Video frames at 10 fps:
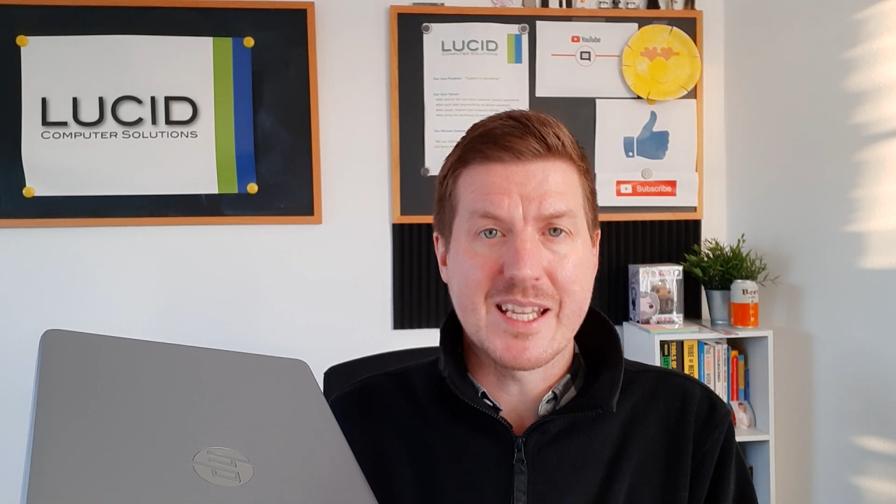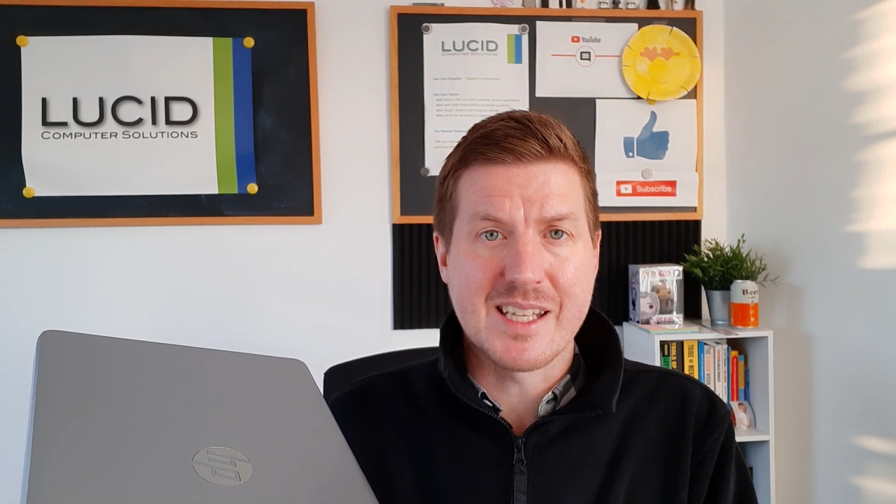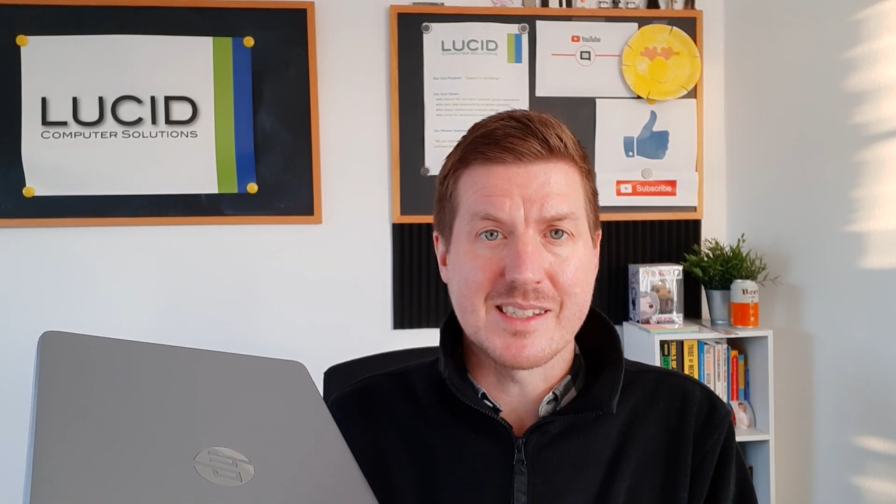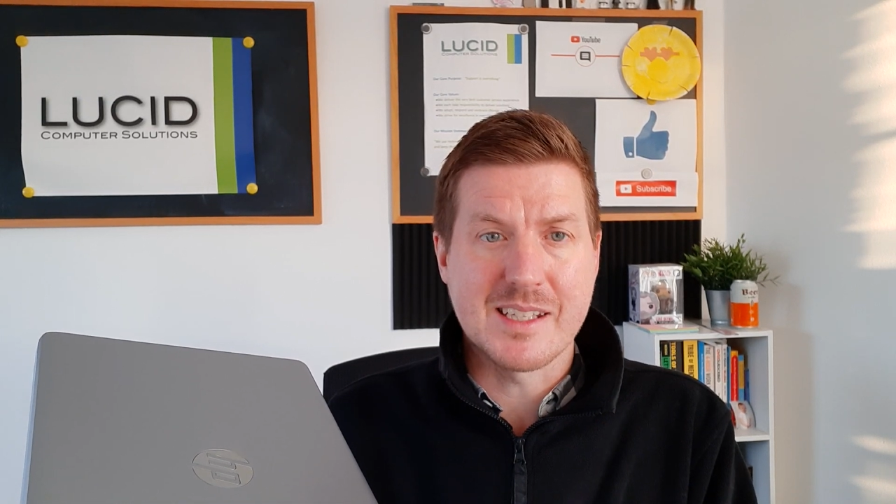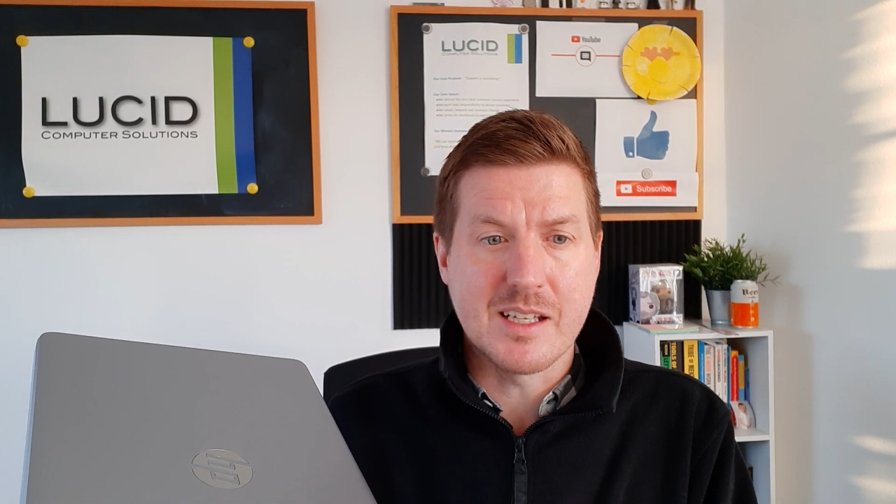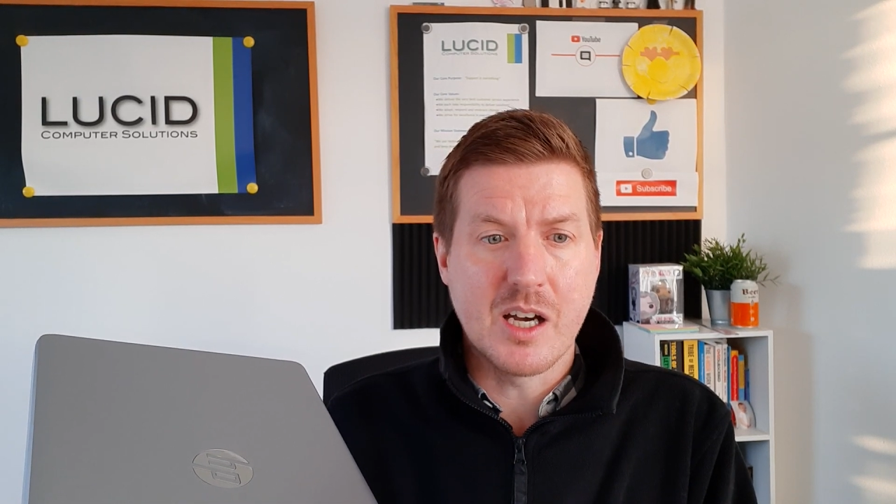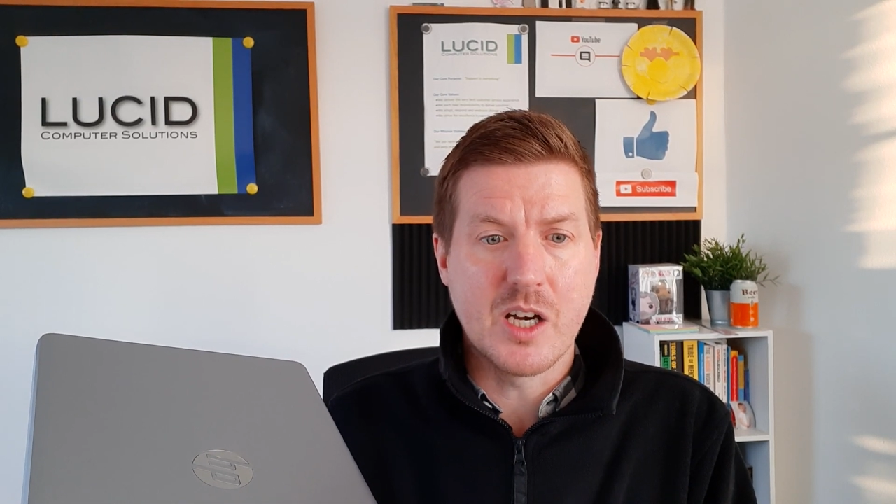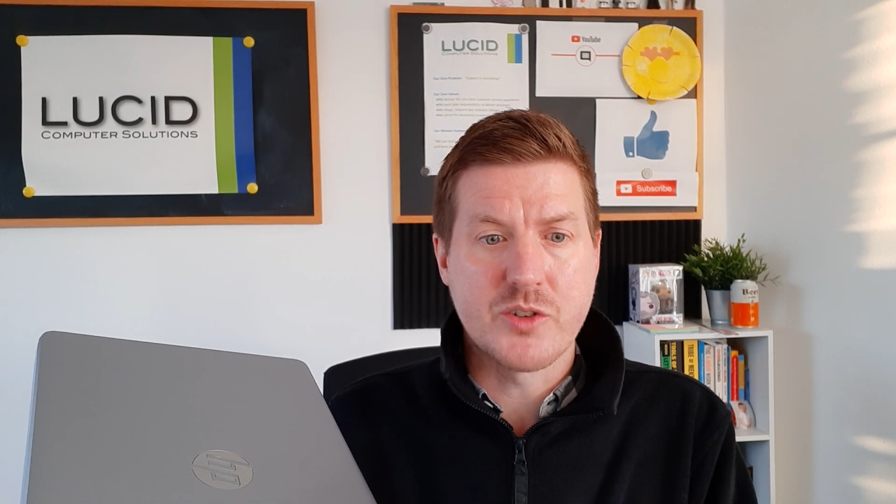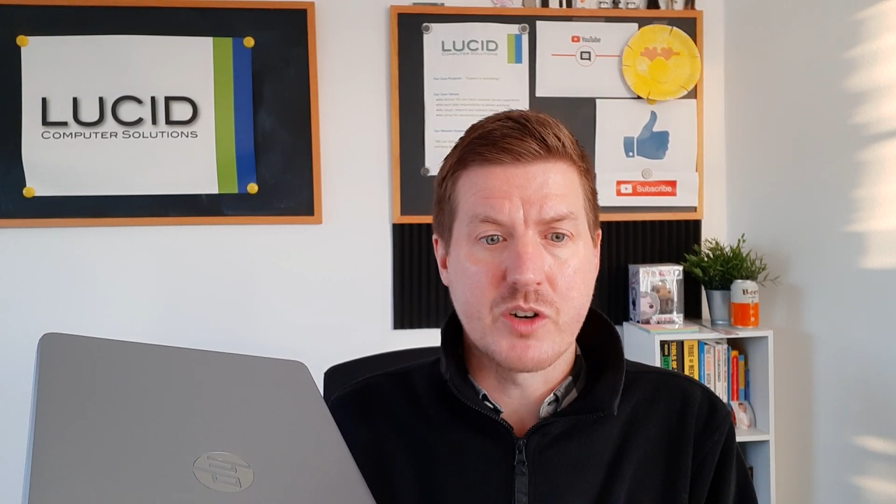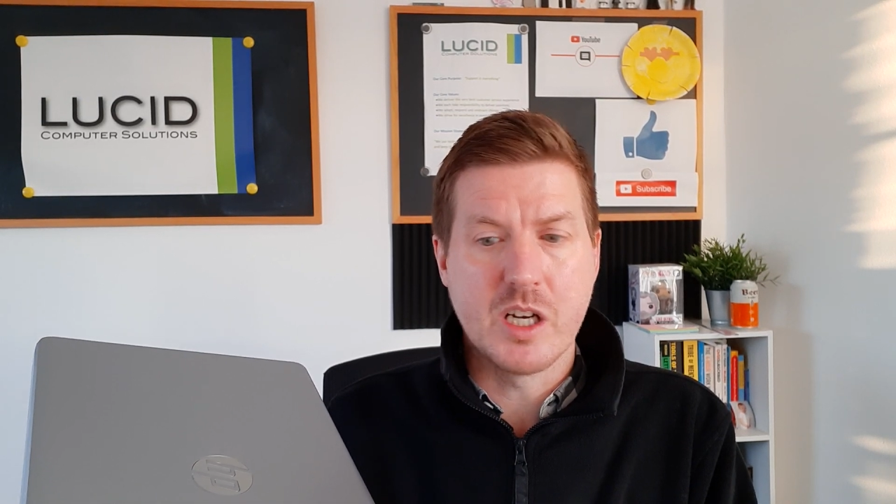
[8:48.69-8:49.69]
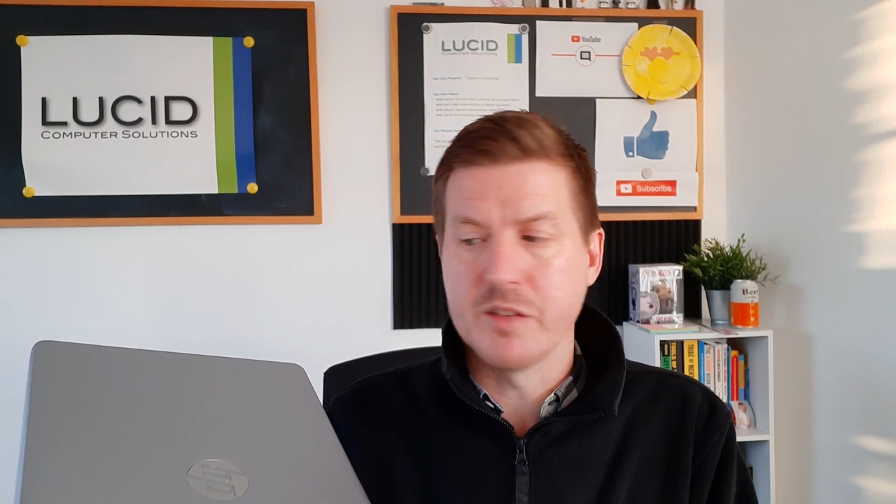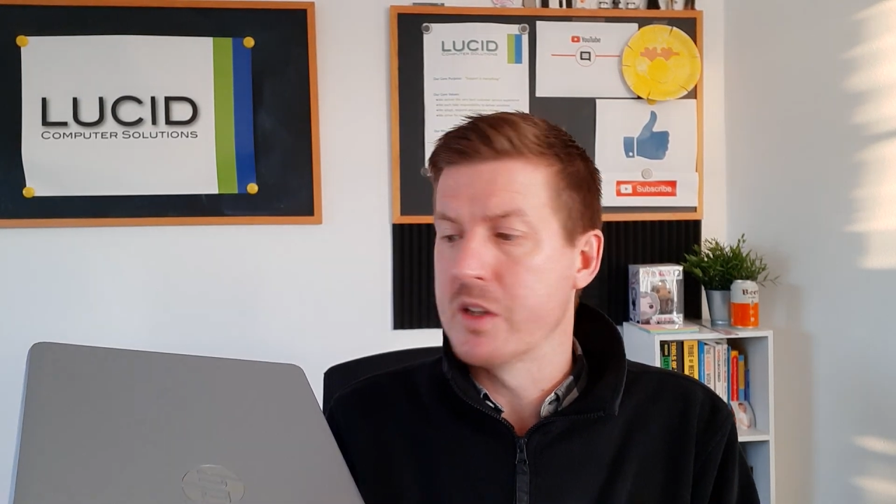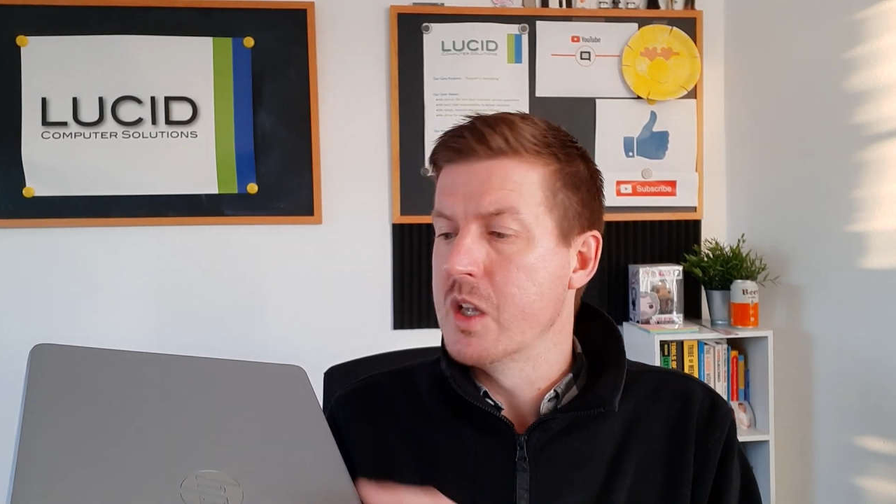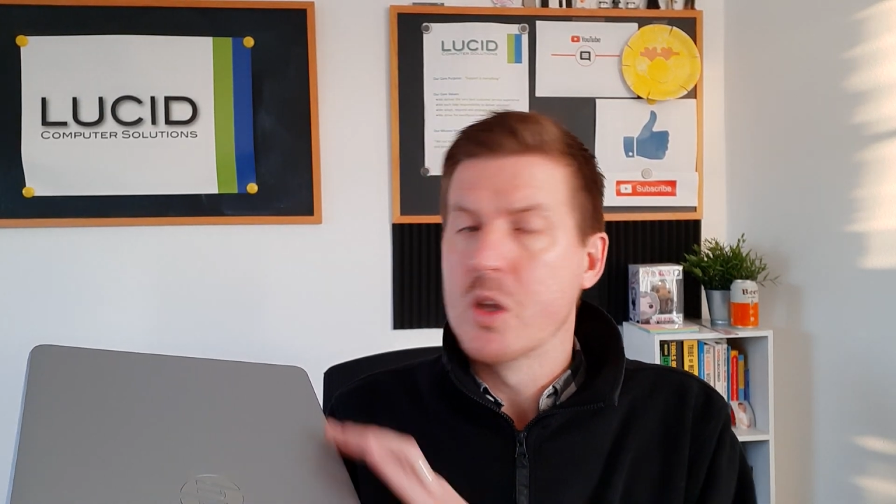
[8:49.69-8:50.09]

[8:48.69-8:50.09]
SSD hard drive